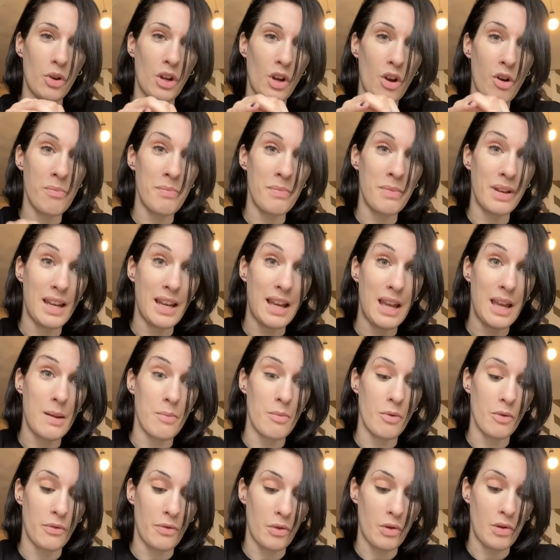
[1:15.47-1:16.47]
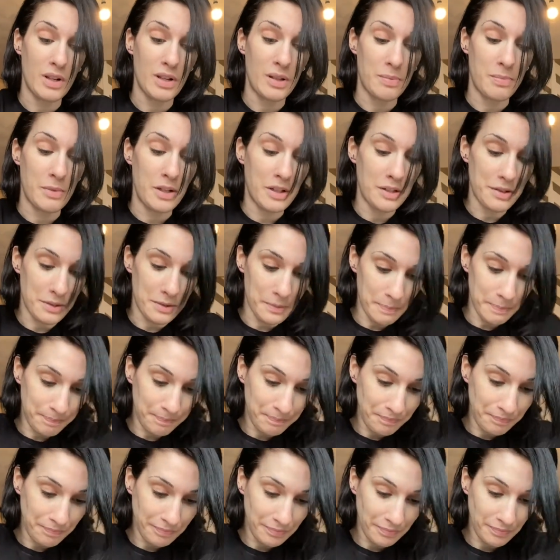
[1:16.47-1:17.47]
I got a MIDI keyboard for Christmas,
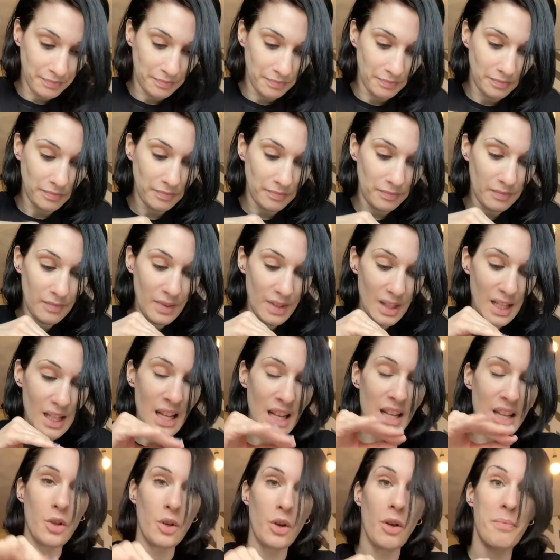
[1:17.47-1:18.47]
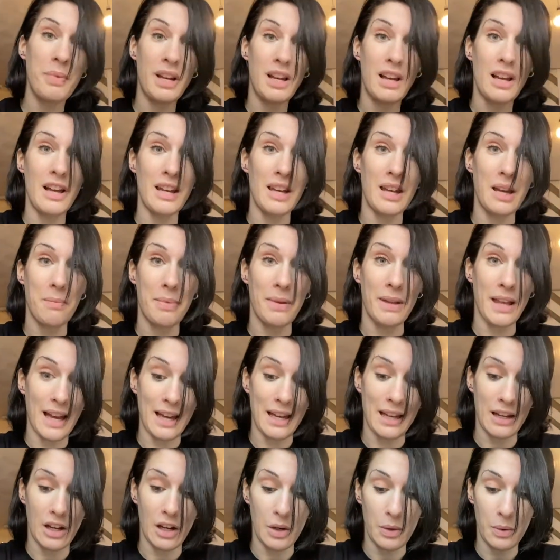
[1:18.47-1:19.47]
so I've been learning
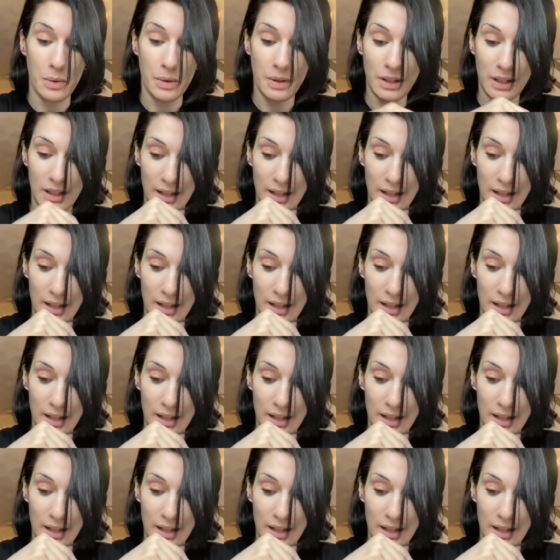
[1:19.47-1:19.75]
piano